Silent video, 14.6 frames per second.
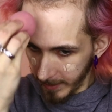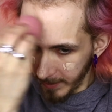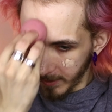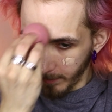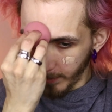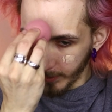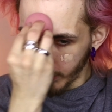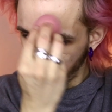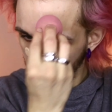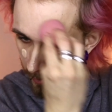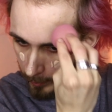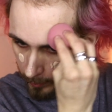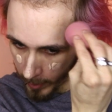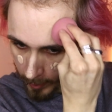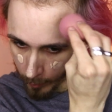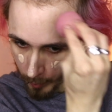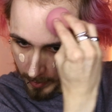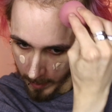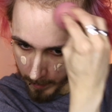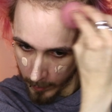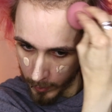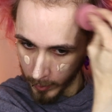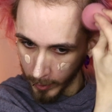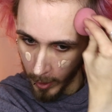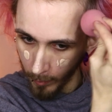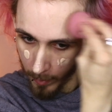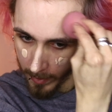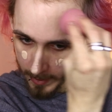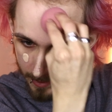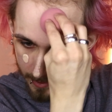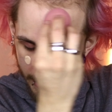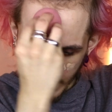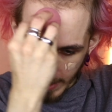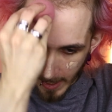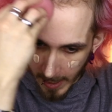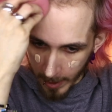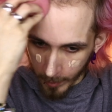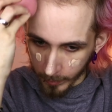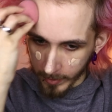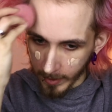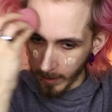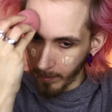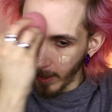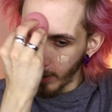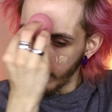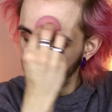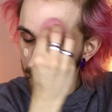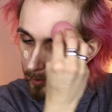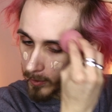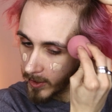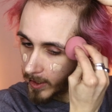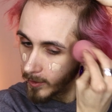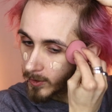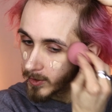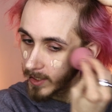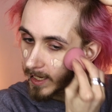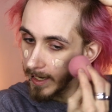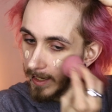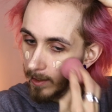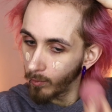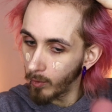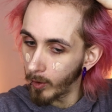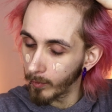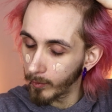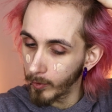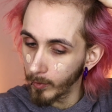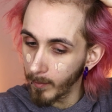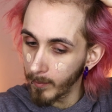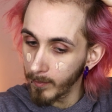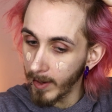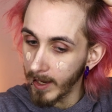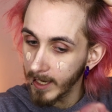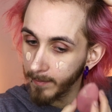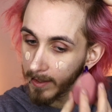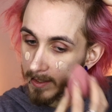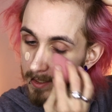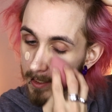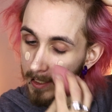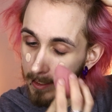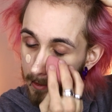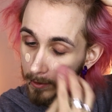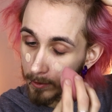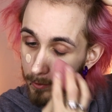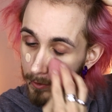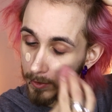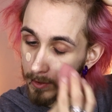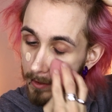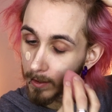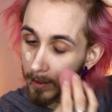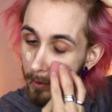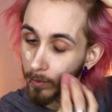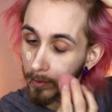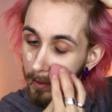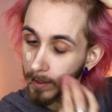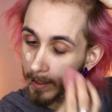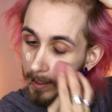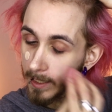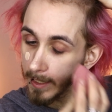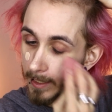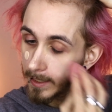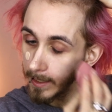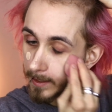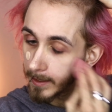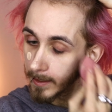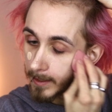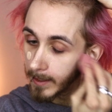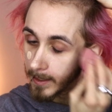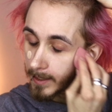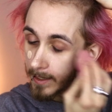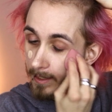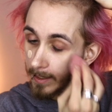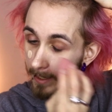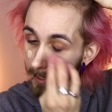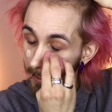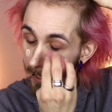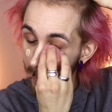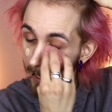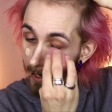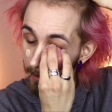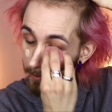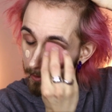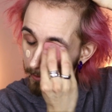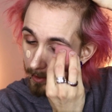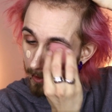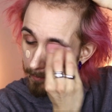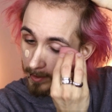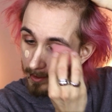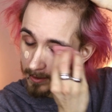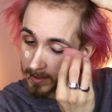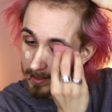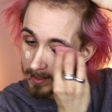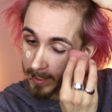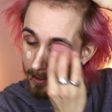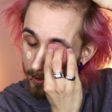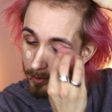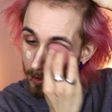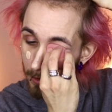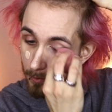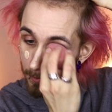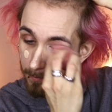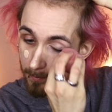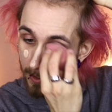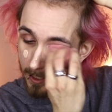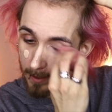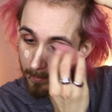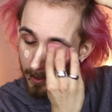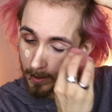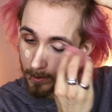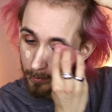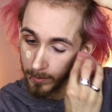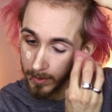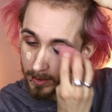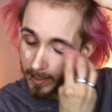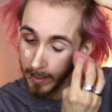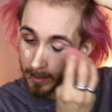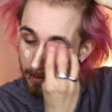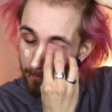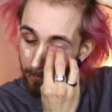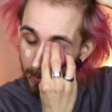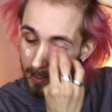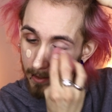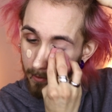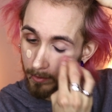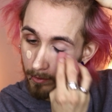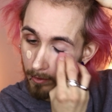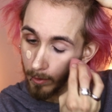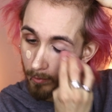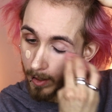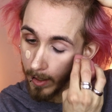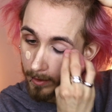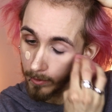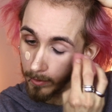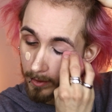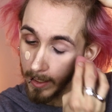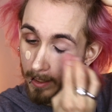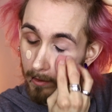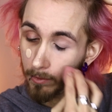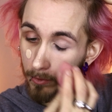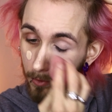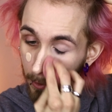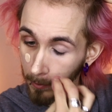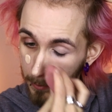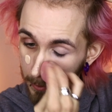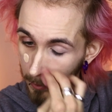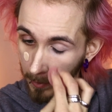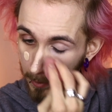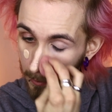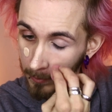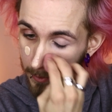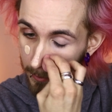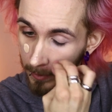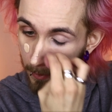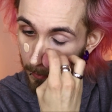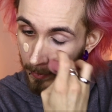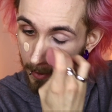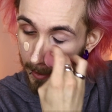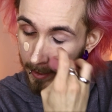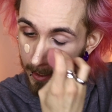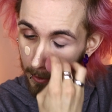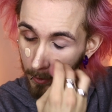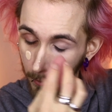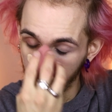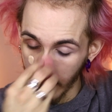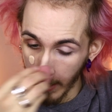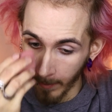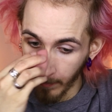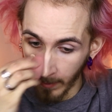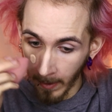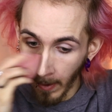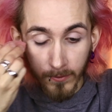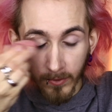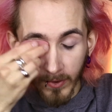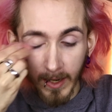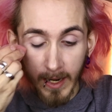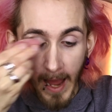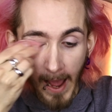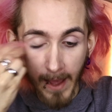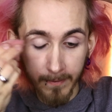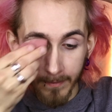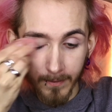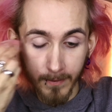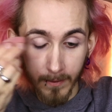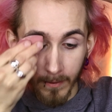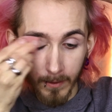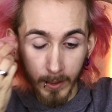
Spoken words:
this much product when I'm just going out and about, because I just really want to make my skin just look really healthy, but still, you know, make my own skin peek through underneath, you know, so it doesn't look like a goddamn flat